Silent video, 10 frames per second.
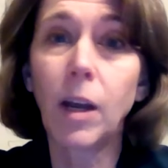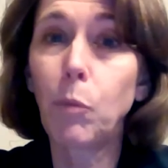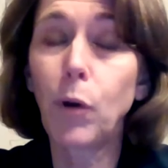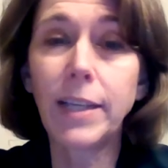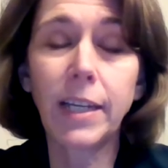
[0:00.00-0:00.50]
a
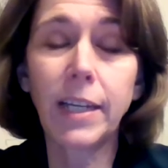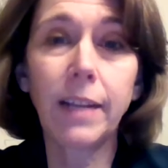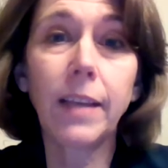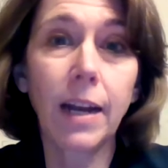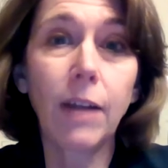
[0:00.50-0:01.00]

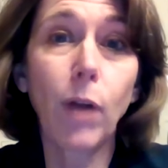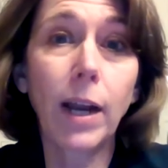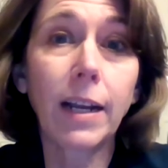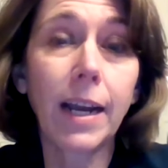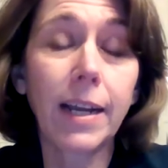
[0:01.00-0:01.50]
precedent that had
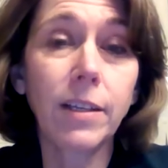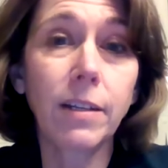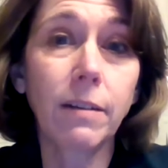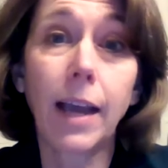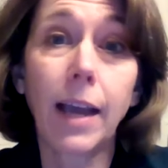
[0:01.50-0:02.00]

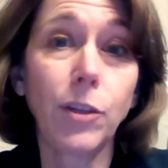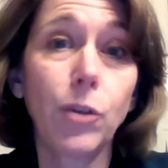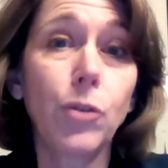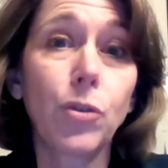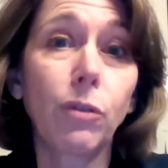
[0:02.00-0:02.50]
recognized
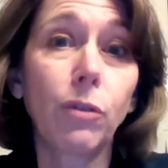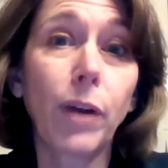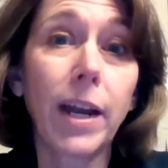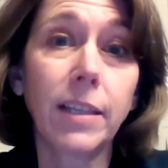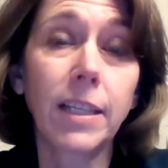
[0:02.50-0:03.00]
constitutional
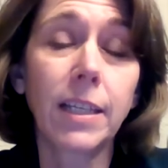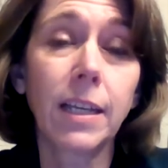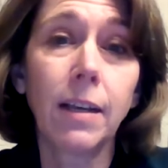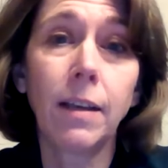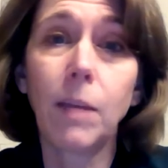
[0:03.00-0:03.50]
rights.
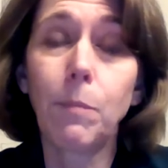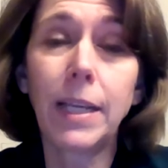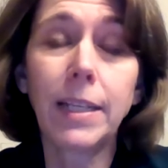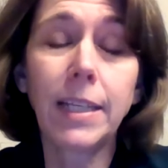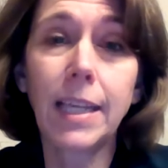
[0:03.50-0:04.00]
It
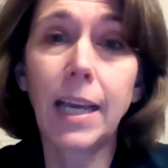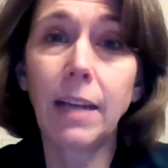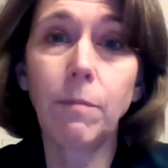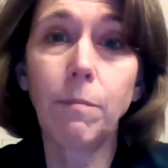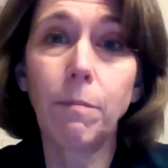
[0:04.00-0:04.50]
means
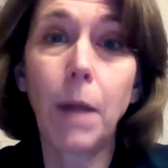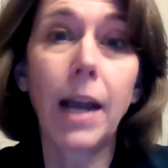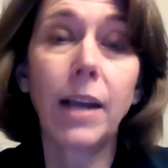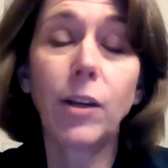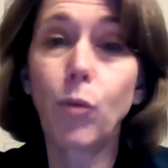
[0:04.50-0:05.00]
that
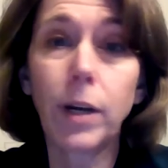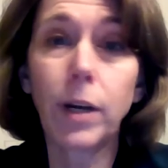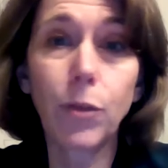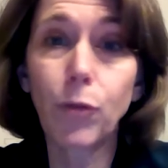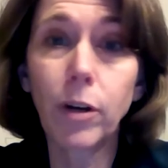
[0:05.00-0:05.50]
my
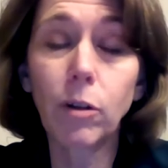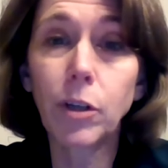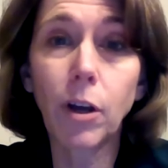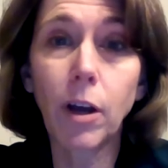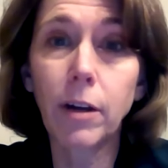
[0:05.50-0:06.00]

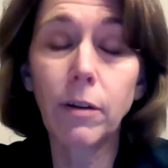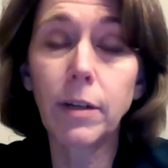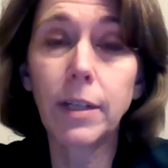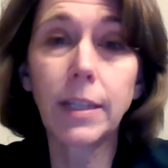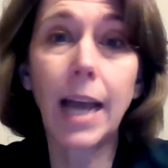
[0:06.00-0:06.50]
23-year-old daughter
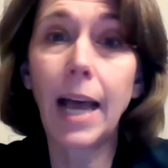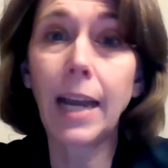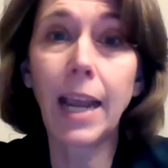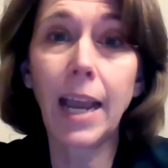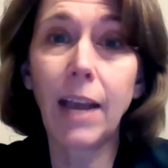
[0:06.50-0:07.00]
does
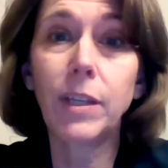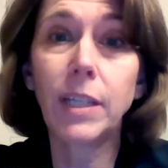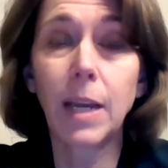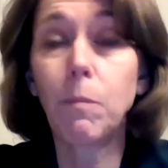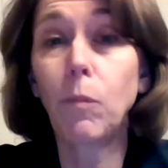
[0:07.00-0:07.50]
not have the
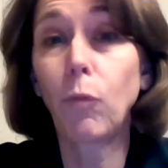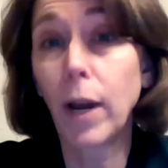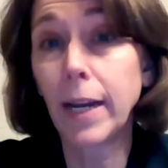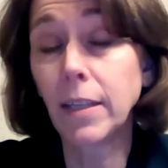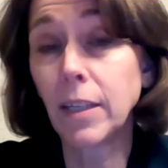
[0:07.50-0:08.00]
same
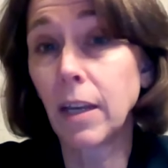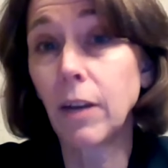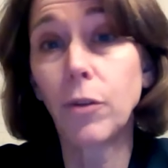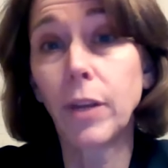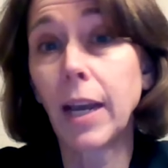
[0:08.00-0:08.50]
rights
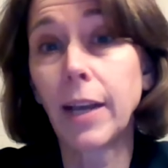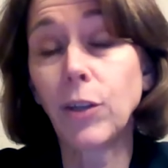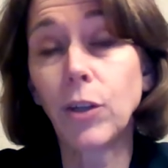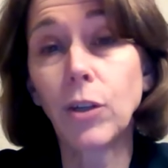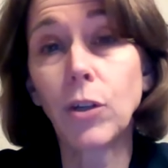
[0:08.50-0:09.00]
under the
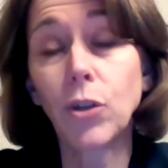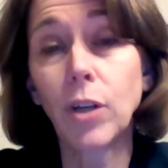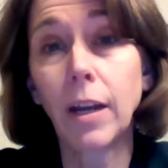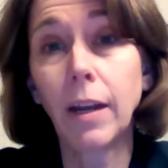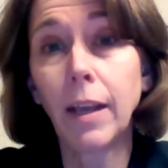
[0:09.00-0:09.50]

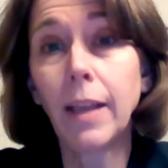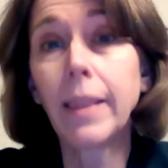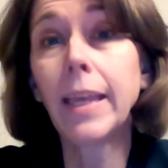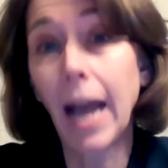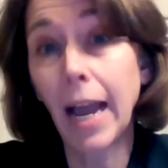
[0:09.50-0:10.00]
Constitution
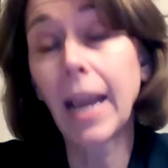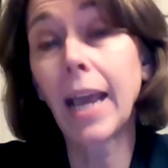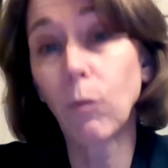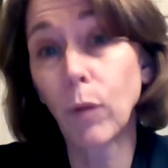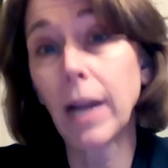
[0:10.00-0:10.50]
that I
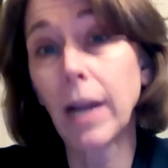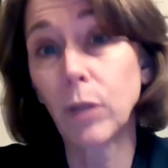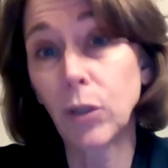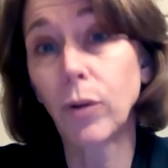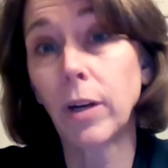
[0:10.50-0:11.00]
had when I
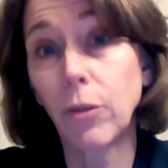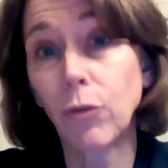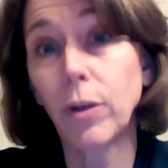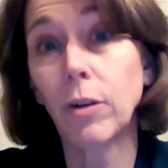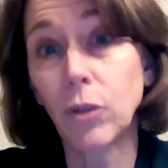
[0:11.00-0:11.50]
was
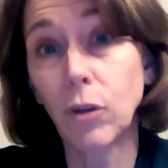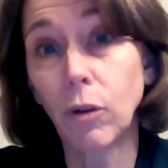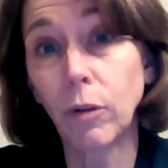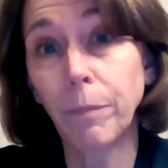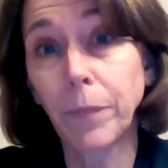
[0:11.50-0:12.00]
23 years
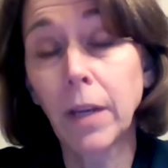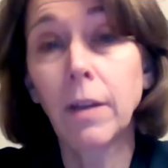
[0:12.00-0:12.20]
old.